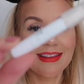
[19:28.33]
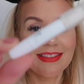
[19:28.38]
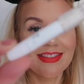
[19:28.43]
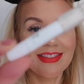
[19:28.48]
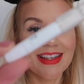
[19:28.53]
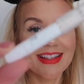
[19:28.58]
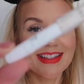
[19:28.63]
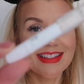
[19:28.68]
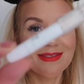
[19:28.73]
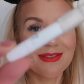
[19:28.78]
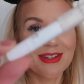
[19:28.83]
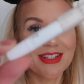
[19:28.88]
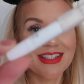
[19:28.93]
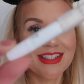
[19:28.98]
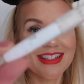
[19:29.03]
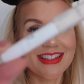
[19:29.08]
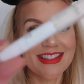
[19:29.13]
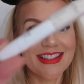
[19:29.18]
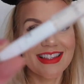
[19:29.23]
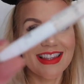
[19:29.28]
this, which
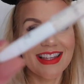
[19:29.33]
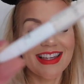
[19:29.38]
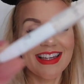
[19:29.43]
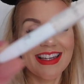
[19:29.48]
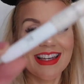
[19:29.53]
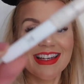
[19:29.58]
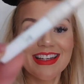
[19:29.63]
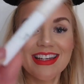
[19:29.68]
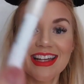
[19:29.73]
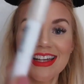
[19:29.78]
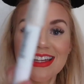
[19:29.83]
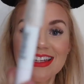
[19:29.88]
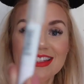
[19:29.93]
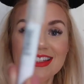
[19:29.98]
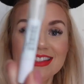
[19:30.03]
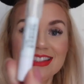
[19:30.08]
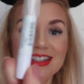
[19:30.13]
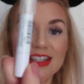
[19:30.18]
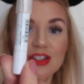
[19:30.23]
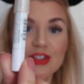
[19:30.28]
is the NYX
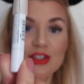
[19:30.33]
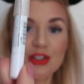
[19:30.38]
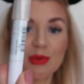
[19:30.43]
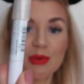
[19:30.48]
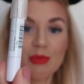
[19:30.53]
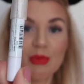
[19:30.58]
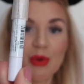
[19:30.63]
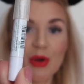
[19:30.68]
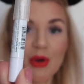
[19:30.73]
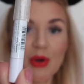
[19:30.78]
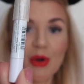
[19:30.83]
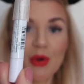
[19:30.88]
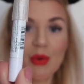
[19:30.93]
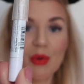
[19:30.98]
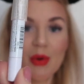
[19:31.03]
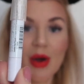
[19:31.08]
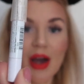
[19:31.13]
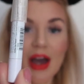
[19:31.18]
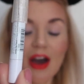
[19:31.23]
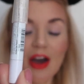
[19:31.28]

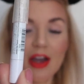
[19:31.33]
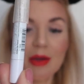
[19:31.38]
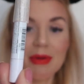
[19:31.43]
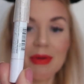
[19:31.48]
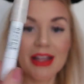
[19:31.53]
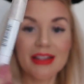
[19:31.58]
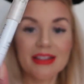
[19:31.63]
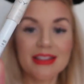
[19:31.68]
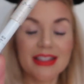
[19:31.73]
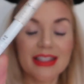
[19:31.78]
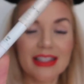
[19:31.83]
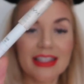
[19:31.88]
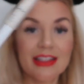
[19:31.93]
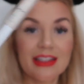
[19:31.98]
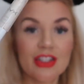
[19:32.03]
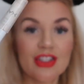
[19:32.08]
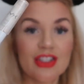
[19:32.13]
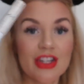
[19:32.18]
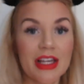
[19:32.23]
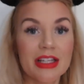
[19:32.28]
Jumbo Eye Pencil
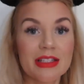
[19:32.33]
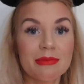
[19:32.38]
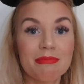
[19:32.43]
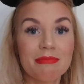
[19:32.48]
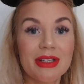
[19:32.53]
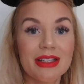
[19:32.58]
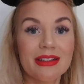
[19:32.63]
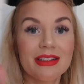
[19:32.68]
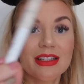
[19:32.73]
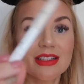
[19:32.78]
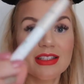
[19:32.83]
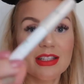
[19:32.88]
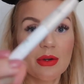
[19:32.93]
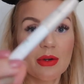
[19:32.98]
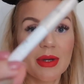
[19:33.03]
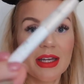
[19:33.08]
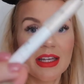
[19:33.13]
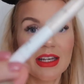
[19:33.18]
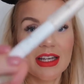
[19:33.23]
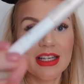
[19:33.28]
in the shade Milk.
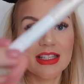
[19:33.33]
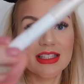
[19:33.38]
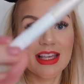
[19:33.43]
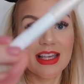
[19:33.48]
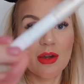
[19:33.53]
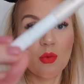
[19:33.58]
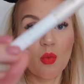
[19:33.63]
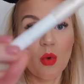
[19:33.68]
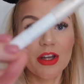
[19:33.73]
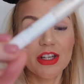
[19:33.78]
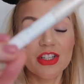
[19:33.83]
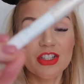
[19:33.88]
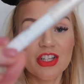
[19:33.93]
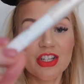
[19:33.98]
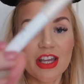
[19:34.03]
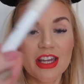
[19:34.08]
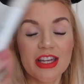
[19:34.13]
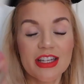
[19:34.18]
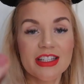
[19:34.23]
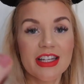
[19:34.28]
So it is a white
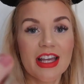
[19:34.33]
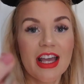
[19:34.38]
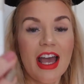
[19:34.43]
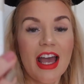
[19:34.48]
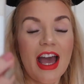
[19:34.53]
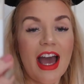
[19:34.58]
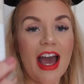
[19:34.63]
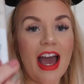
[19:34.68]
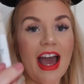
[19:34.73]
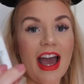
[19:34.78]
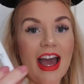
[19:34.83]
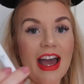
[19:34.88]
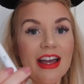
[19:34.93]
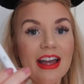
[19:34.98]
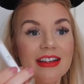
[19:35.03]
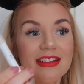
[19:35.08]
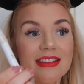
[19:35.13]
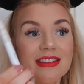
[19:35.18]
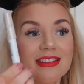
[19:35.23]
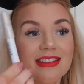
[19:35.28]
shade,
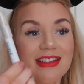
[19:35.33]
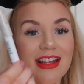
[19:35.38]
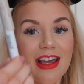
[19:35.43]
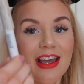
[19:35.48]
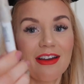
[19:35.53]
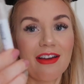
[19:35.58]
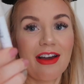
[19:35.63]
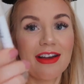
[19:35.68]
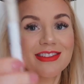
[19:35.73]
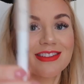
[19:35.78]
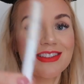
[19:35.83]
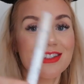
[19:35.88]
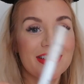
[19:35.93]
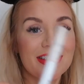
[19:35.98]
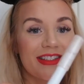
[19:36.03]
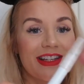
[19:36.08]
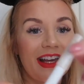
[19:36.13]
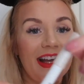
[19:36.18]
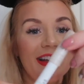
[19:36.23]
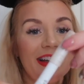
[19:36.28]
and as you
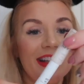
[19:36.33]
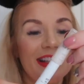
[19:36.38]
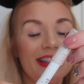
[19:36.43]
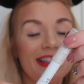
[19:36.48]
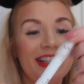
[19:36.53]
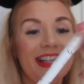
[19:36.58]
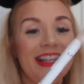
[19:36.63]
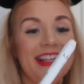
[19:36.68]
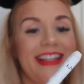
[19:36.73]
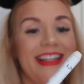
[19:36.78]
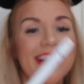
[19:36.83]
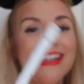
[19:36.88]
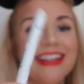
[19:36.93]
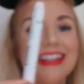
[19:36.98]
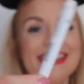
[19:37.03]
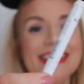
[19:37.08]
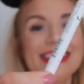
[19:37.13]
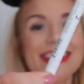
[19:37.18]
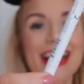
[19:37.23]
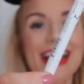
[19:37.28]
can tell, it's
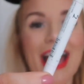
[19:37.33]
It's an